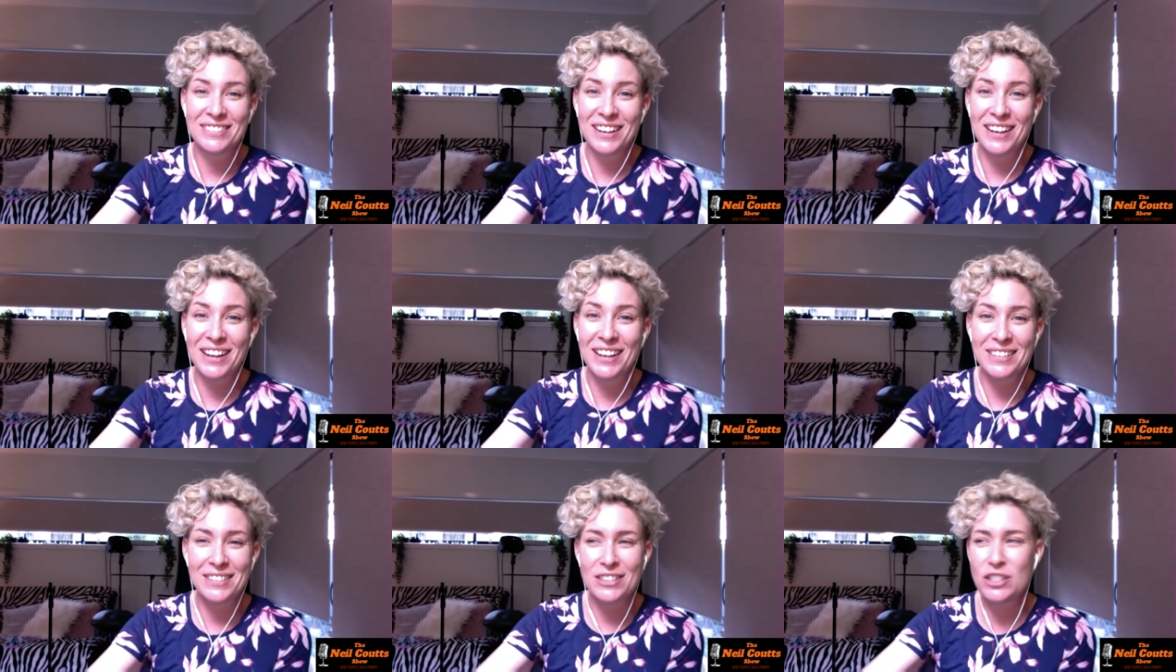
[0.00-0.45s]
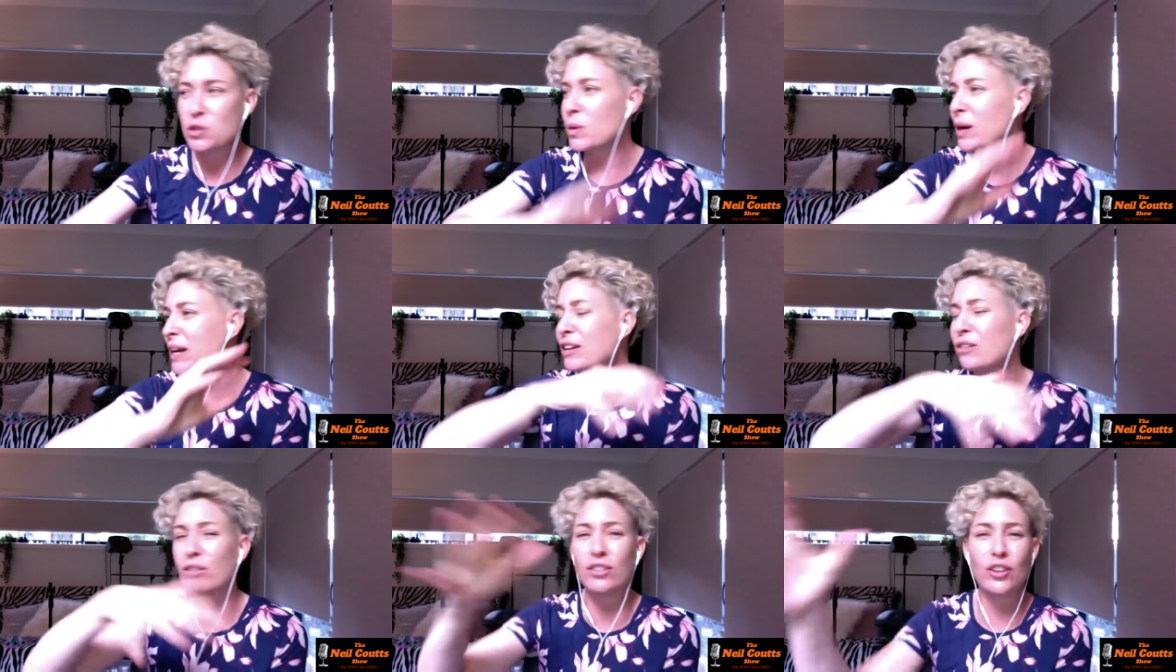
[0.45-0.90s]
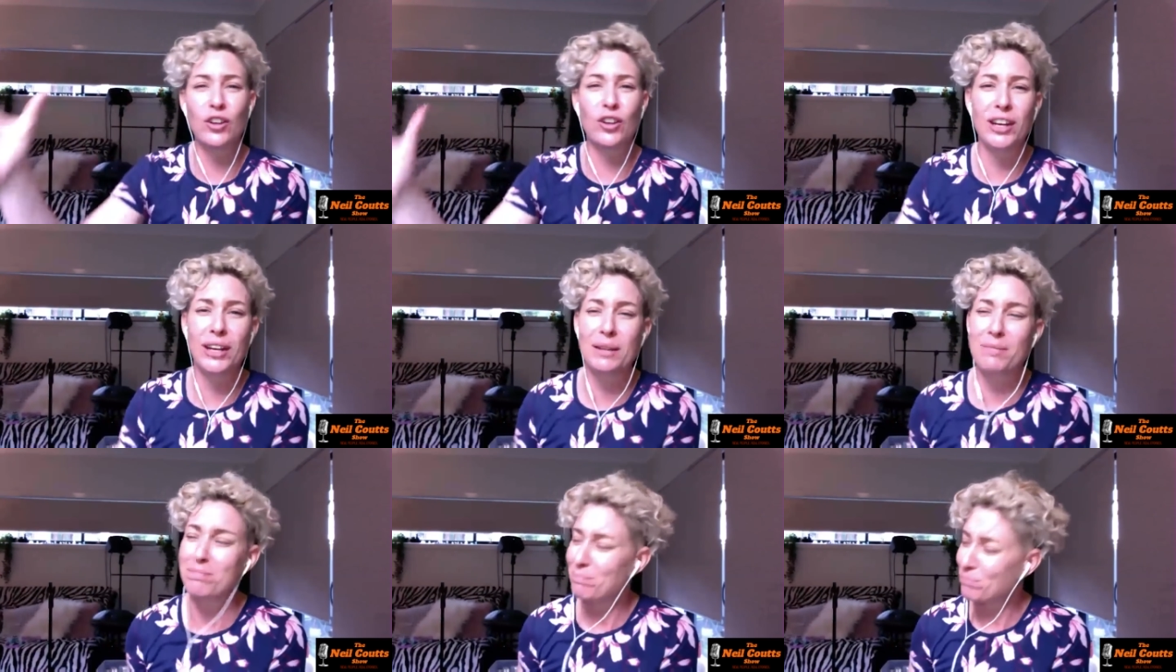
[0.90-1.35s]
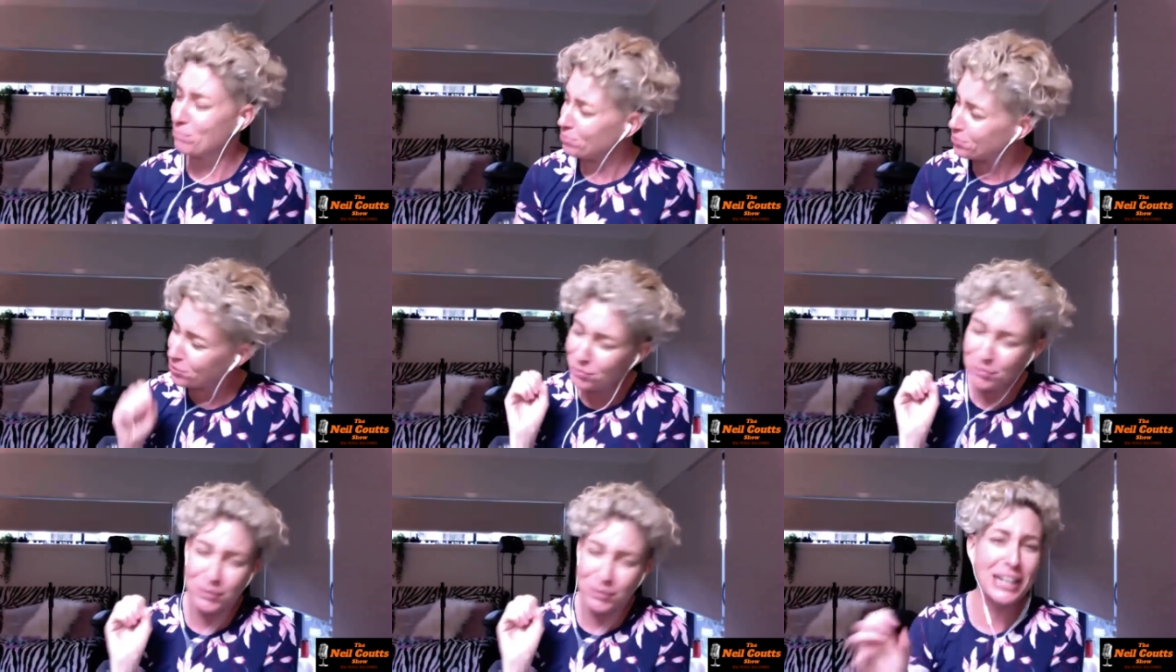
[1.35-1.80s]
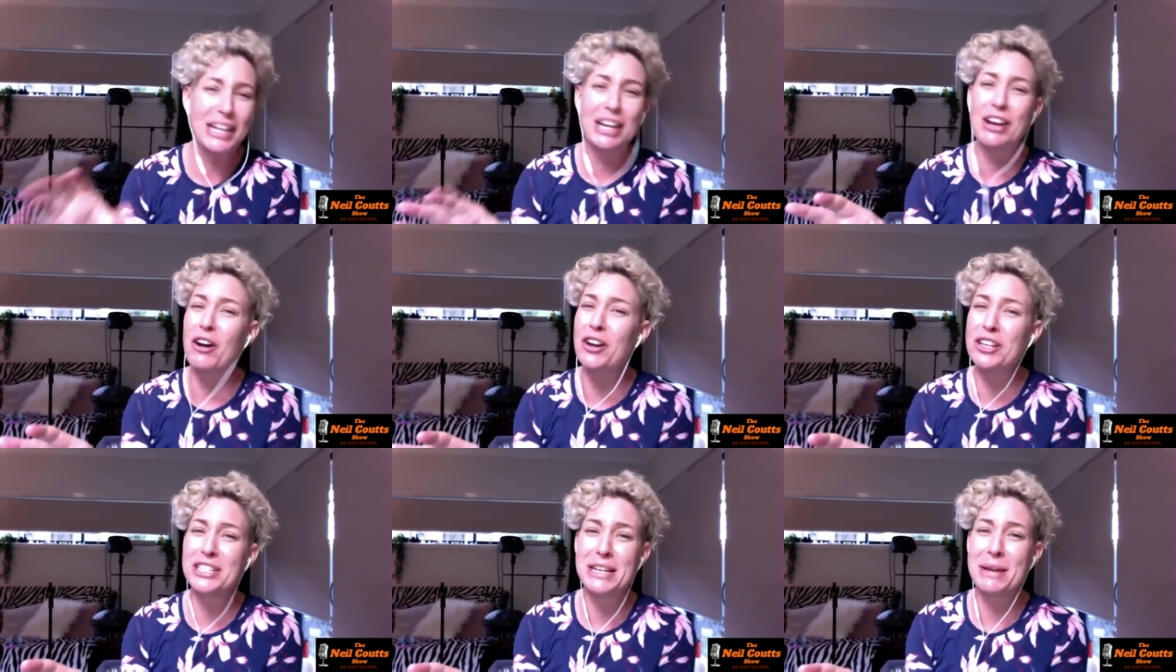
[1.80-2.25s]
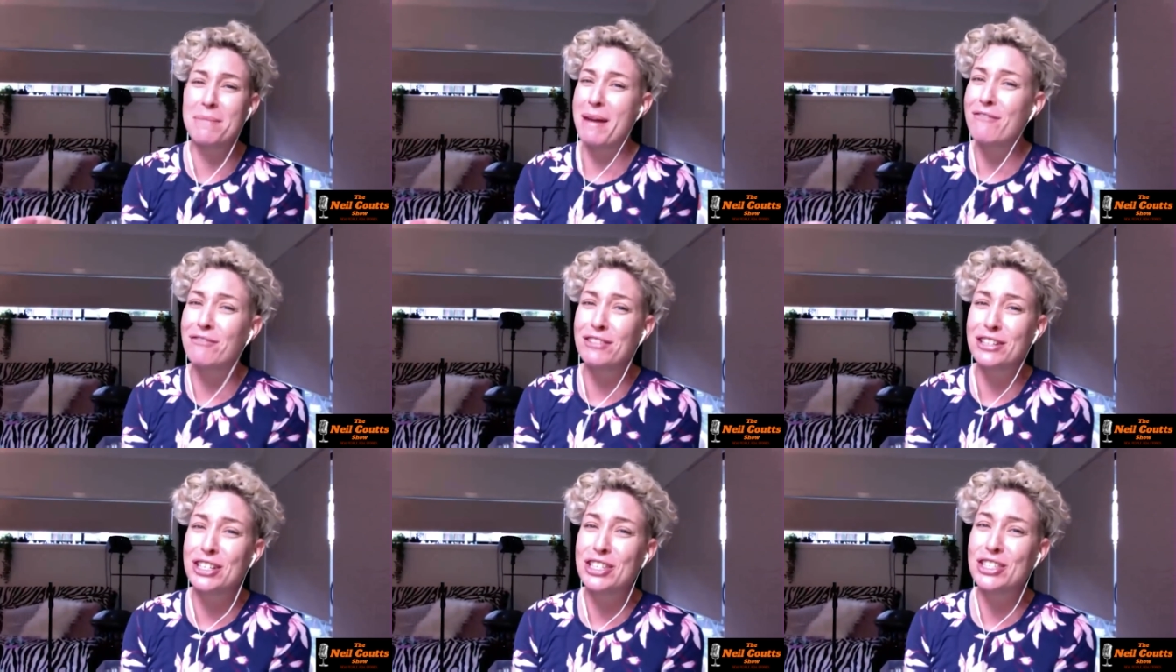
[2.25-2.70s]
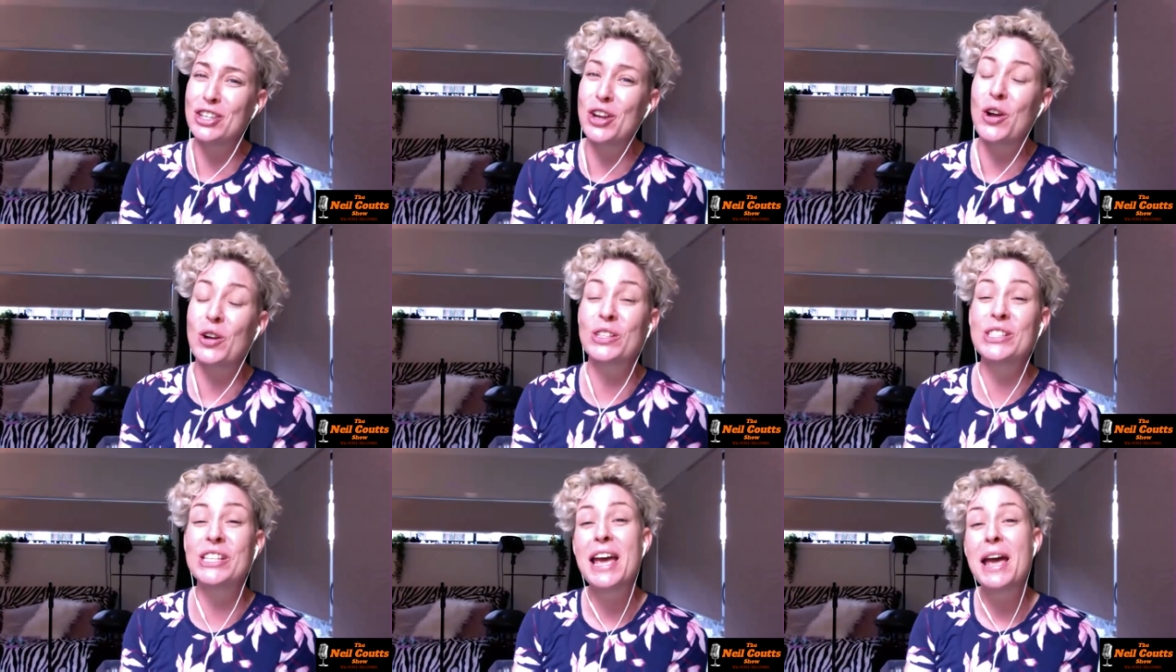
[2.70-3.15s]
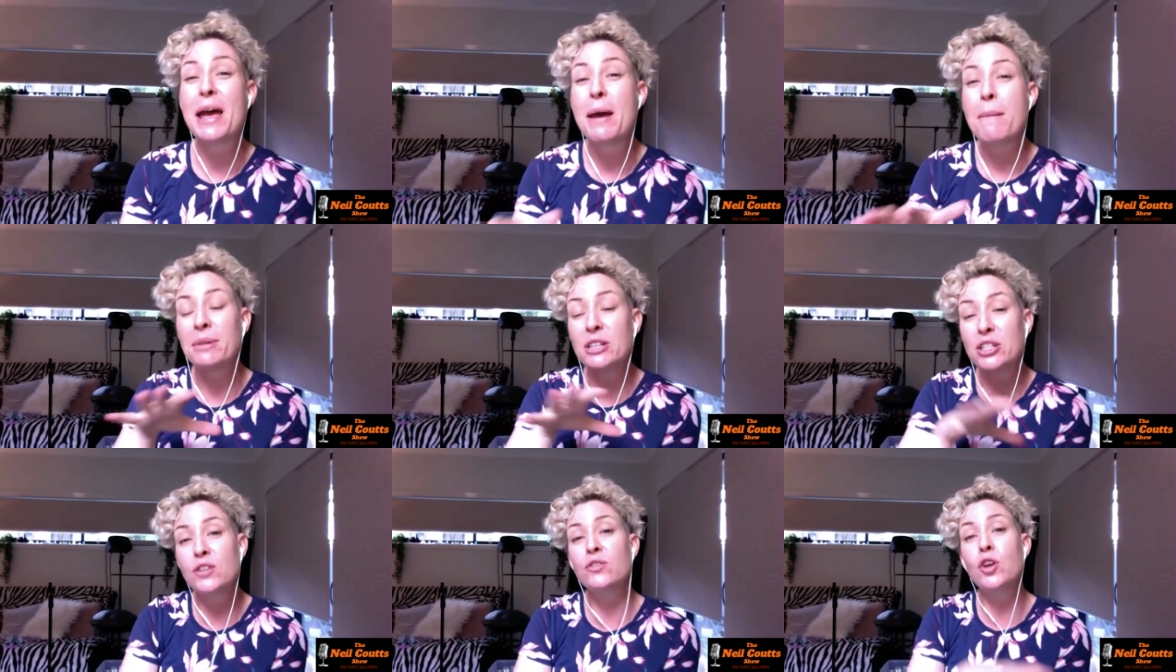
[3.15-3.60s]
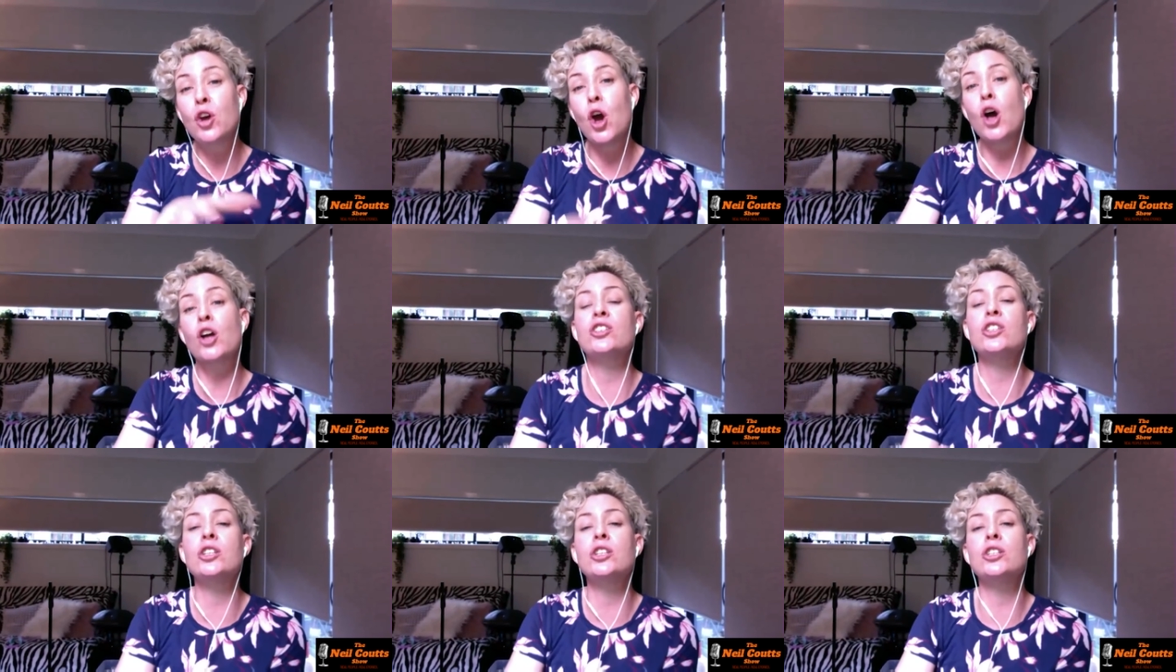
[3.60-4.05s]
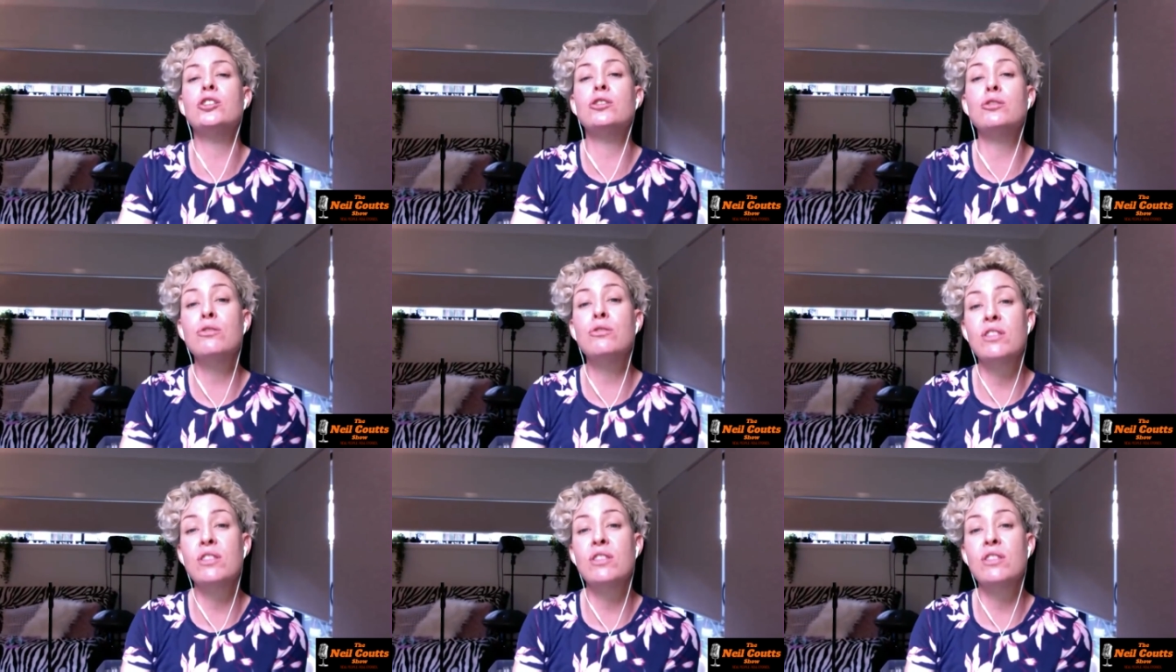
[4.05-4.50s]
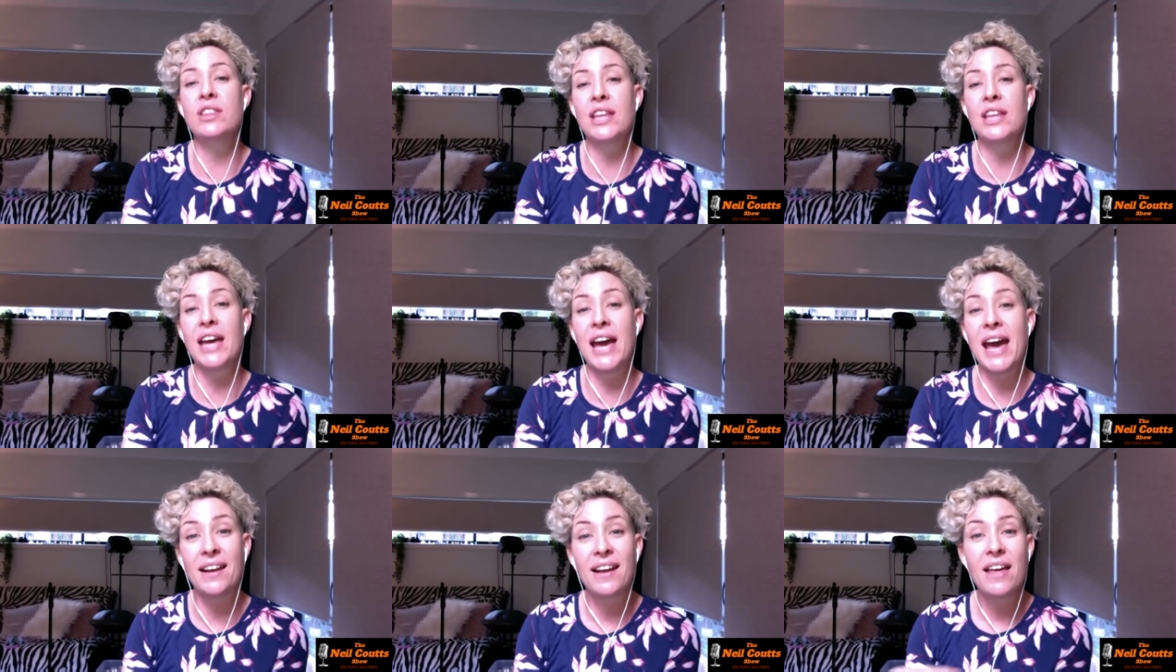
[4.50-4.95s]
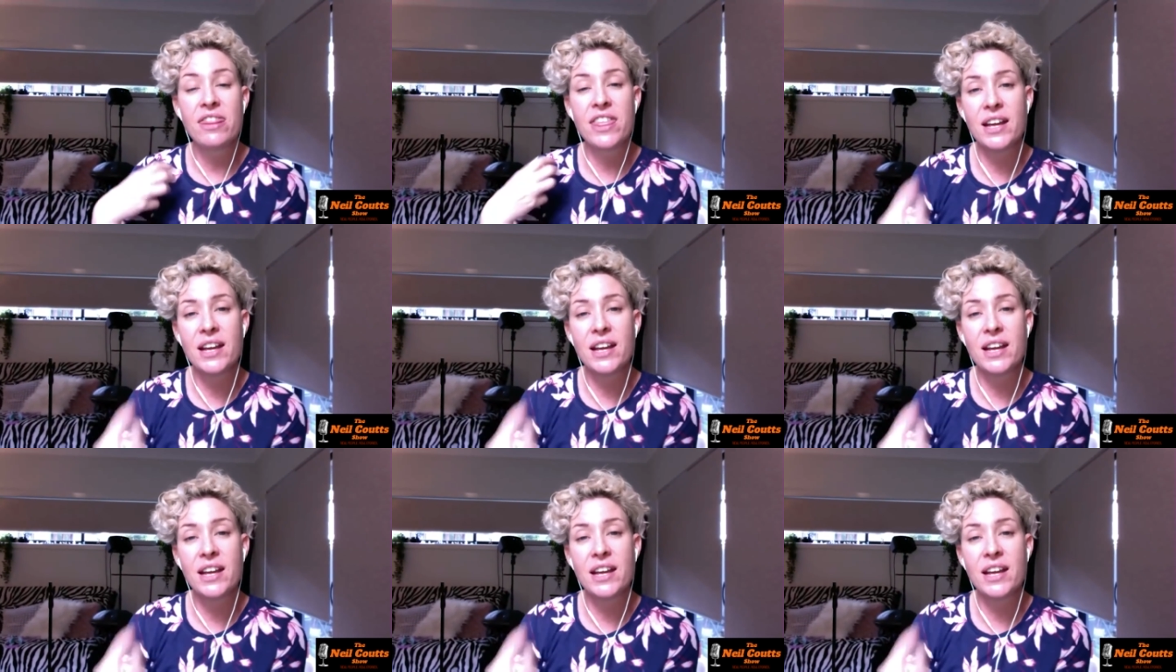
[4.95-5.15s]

Oh, right? okay, twenty yeah. or thirty pretty goddamn average songs. But you've got to do that.